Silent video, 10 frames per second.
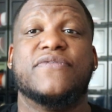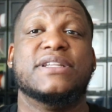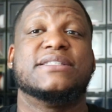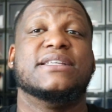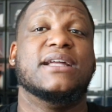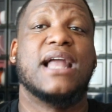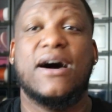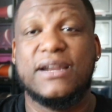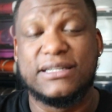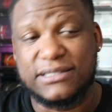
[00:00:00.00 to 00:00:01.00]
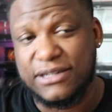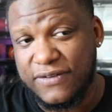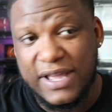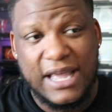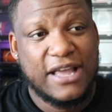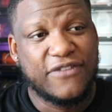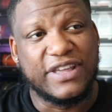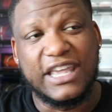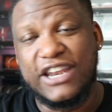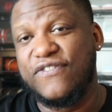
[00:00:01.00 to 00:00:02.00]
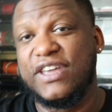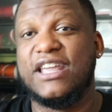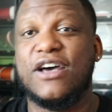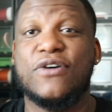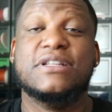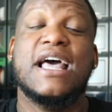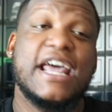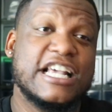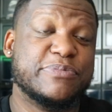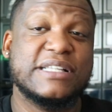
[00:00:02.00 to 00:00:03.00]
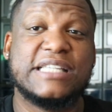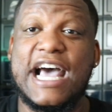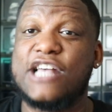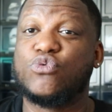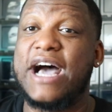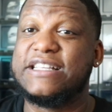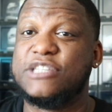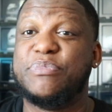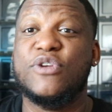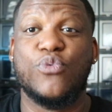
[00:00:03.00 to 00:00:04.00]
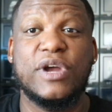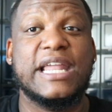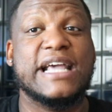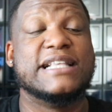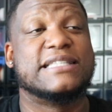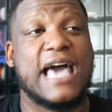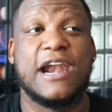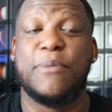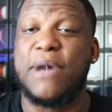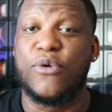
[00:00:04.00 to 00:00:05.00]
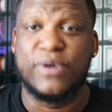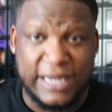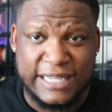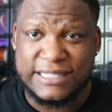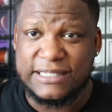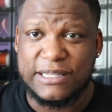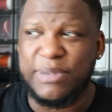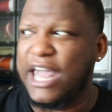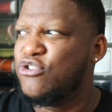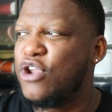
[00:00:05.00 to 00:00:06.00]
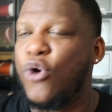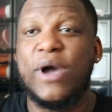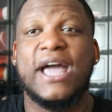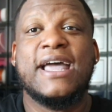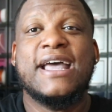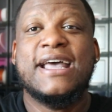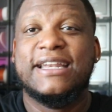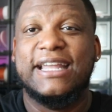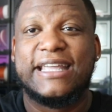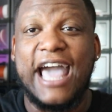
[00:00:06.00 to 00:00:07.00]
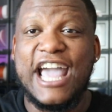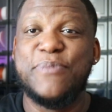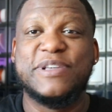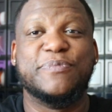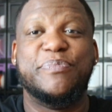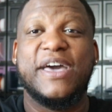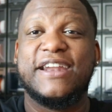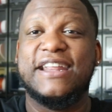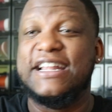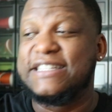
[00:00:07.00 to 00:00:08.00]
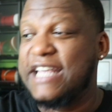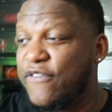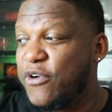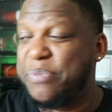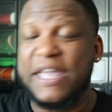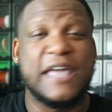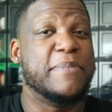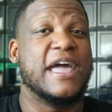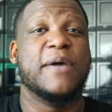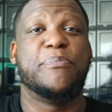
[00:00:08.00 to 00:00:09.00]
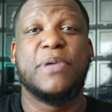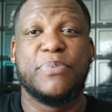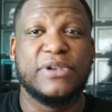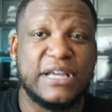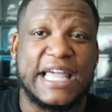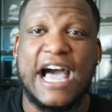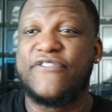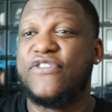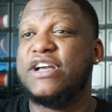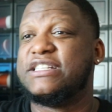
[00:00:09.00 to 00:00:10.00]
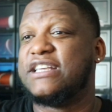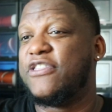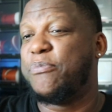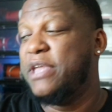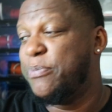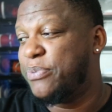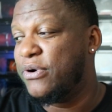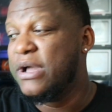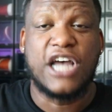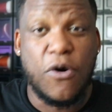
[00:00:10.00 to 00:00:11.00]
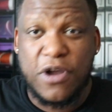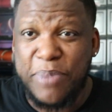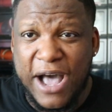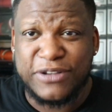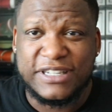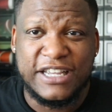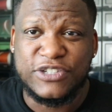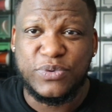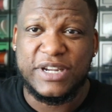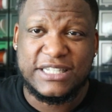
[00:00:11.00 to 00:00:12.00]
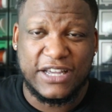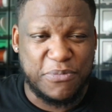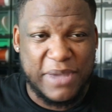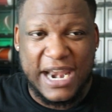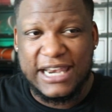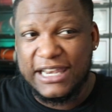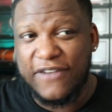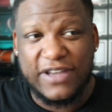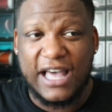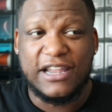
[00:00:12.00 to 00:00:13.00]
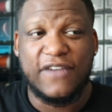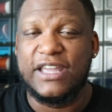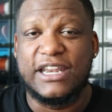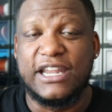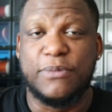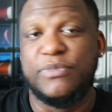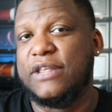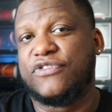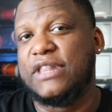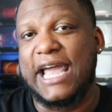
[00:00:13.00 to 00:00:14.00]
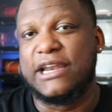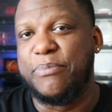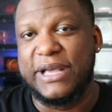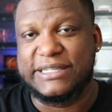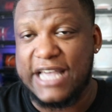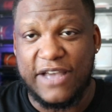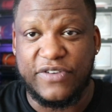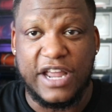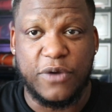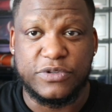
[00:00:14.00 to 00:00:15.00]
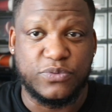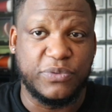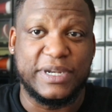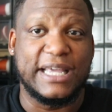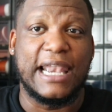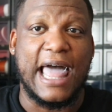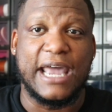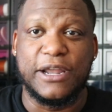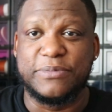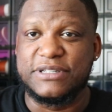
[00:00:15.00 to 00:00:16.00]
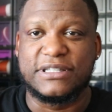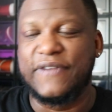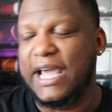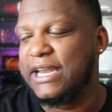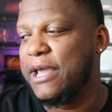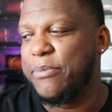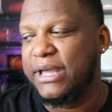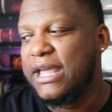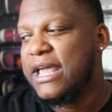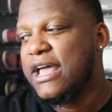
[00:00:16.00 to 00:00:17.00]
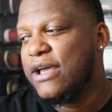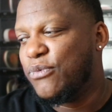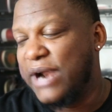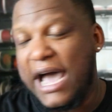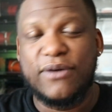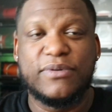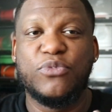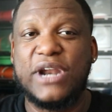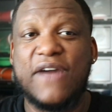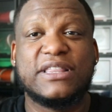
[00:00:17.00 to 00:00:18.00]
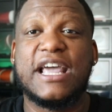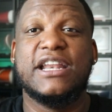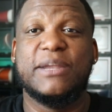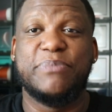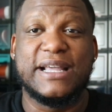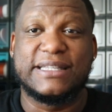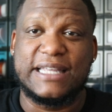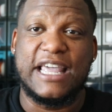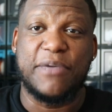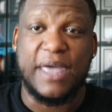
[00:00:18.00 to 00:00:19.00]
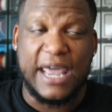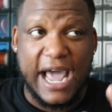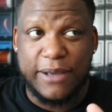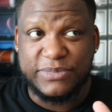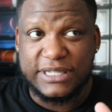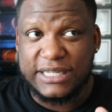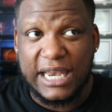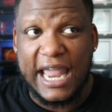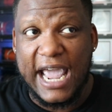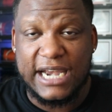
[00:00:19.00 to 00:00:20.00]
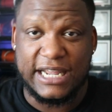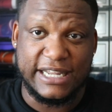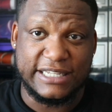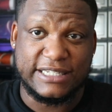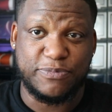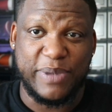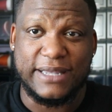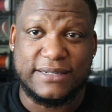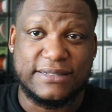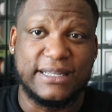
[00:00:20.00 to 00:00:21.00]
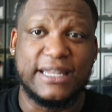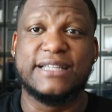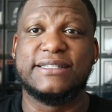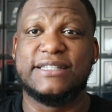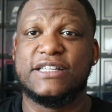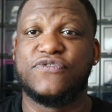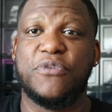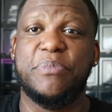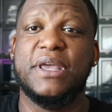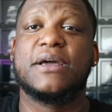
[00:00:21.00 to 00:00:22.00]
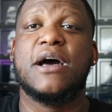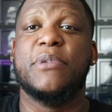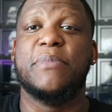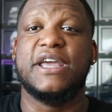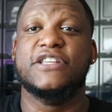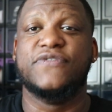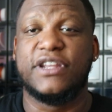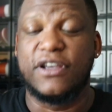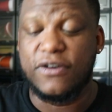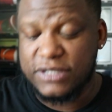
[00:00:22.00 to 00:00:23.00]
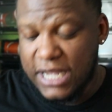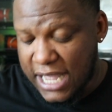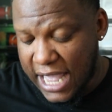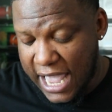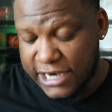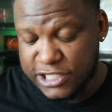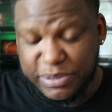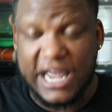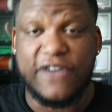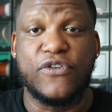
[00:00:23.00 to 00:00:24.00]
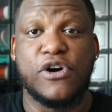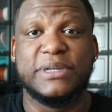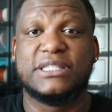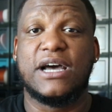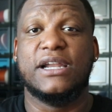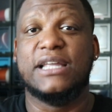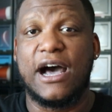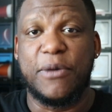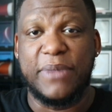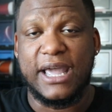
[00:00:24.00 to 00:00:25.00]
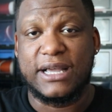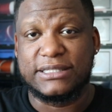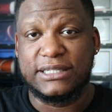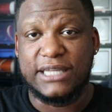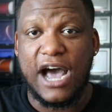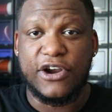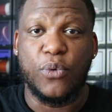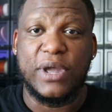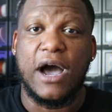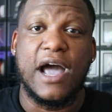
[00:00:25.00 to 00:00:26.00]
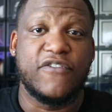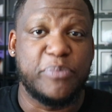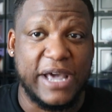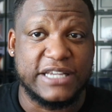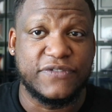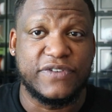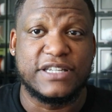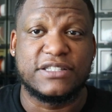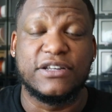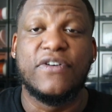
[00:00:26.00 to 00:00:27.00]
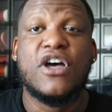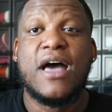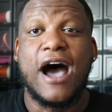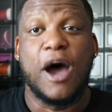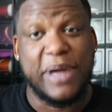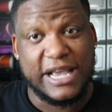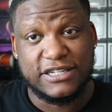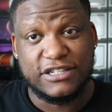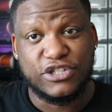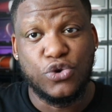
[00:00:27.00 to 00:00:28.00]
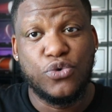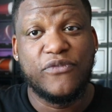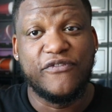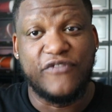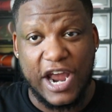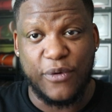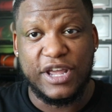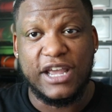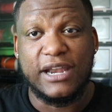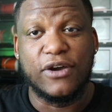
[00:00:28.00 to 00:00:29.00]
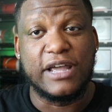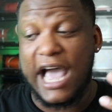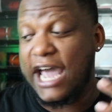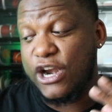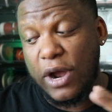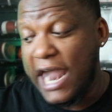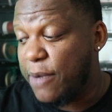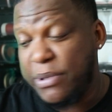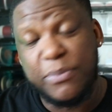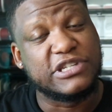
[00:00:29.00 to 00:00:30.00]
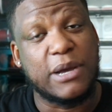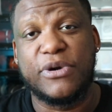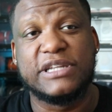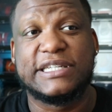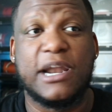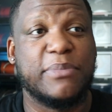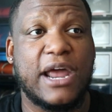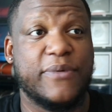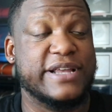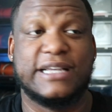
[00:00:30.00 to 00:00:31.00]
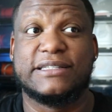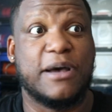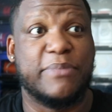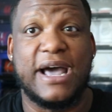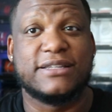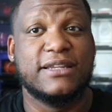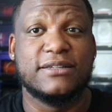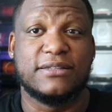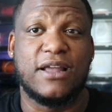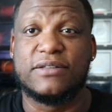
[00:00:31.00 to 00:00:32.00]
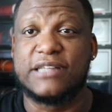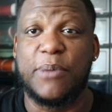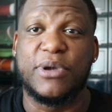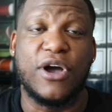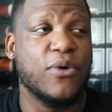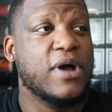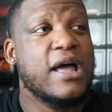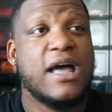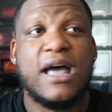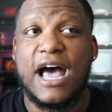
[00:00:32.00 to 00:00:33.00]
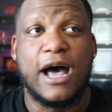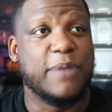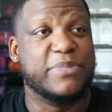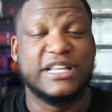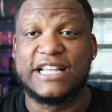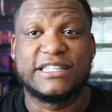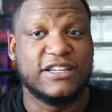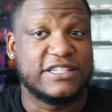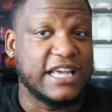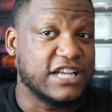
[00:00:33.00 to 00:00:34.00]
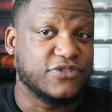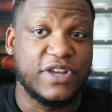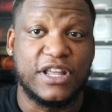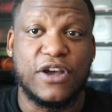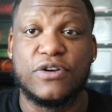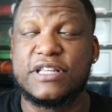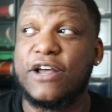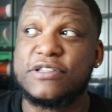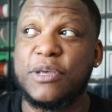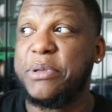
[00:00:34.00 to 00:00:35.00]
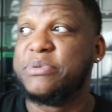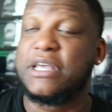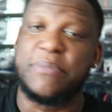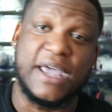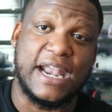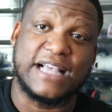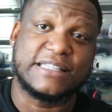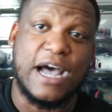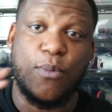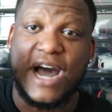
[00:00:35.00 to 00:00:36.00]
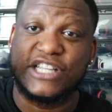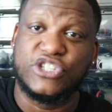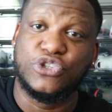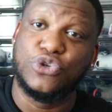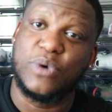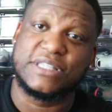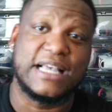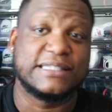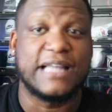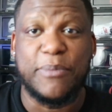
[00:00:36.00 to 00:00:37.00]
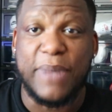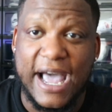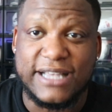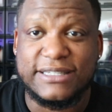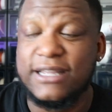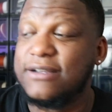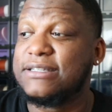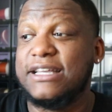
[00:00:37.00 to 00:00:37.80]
I'm finna sell all this stuff, forget the videos. And there's been times where I just been really excited about releases and be like, you know what? The game is better than it's ever been, man. People look out for each other. People talk about sneakers with each other, man. I love it. I love it. And like the best time for that was when we did lineups and stuff like that. But without with everything being said, man, I'm just glad that this space still exists for me to come and make these videos and have this platform and talk to y'all, man. Cause y'all know we all have a passion for this stuff. Our passions do vary. You know, I know a lot of people jump on the channel, but like, Rich, I stopped buying sneakers a long time ago. I've been, I still check out your videos. I know some people say, man, I stopped watching you once once I stopped buying sneakers.